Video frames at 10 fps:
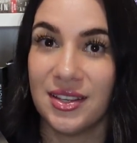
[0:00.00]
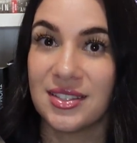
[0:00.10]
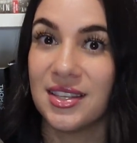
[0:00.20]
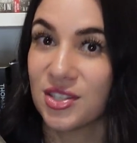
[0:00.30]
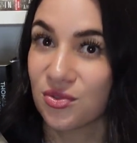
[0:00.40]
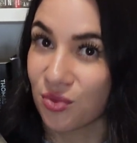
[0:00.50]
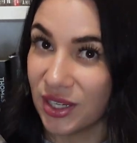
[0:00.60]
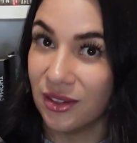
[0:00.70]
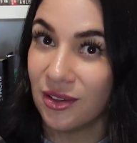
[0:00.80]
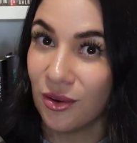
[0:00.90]
is this
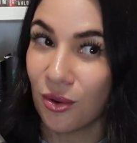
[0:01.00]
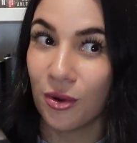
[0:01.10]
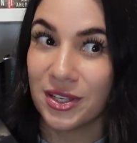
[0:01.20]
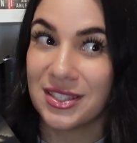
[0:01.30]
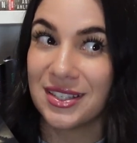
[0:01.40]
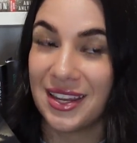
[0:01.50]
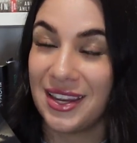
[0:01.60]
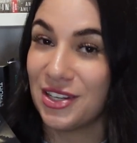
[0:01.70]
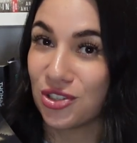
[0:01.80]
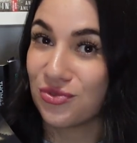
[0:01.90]
real or is
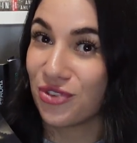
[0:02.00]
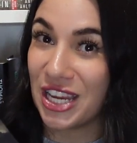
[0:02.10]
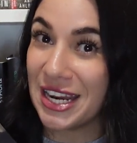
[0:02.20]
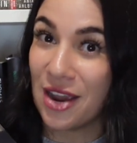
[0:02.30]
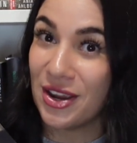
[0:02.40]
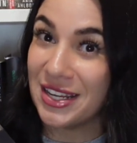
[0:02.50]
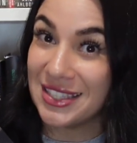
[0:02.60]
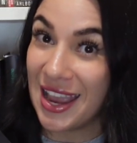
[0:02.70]
he just freaking out in his